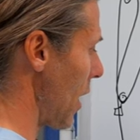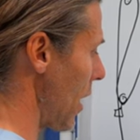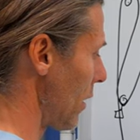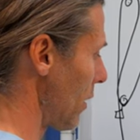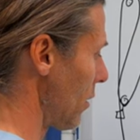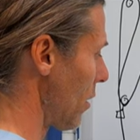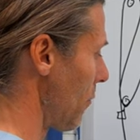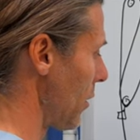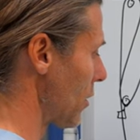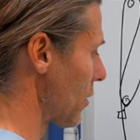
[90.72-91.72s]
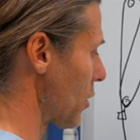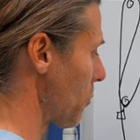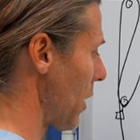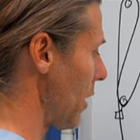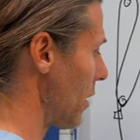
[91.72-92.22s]
had the dummy
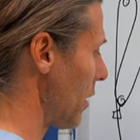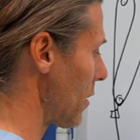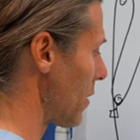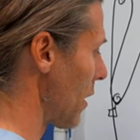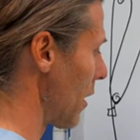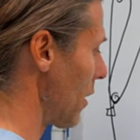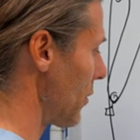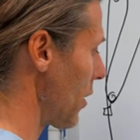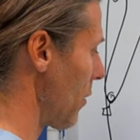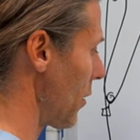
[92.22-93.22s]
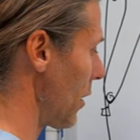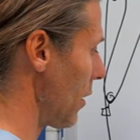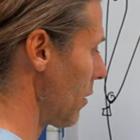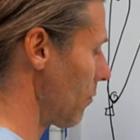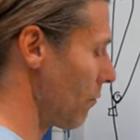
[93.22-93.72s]
suspended, and the
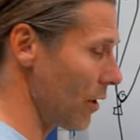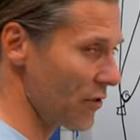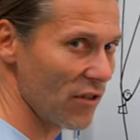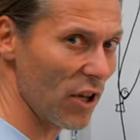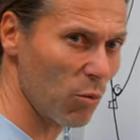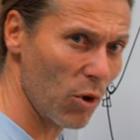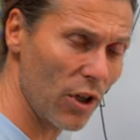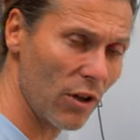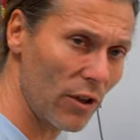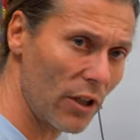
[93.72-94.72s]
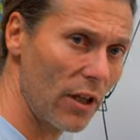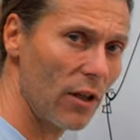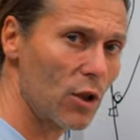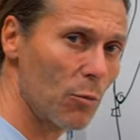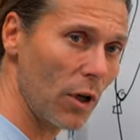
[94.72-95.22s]
dummy, it's not one hundred
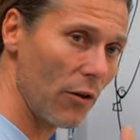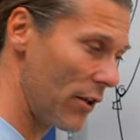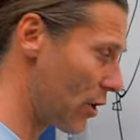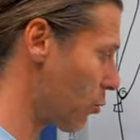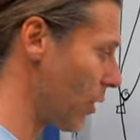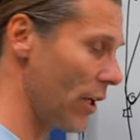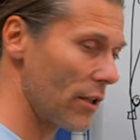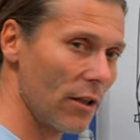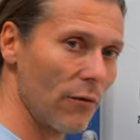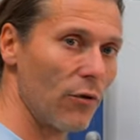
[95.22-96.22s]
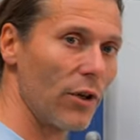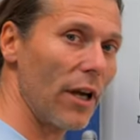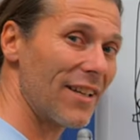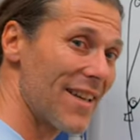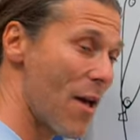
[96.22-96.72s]
kilos, but this weight for the
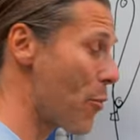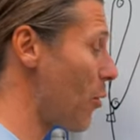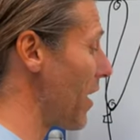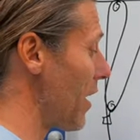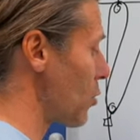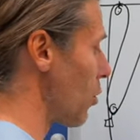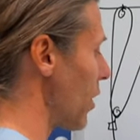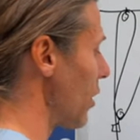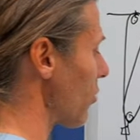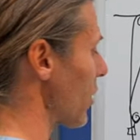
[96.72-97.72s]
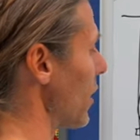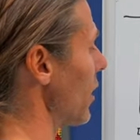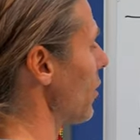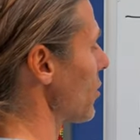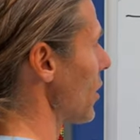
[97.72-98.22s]
example is one hundred
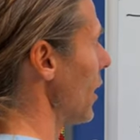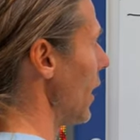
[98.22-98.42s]
kilos.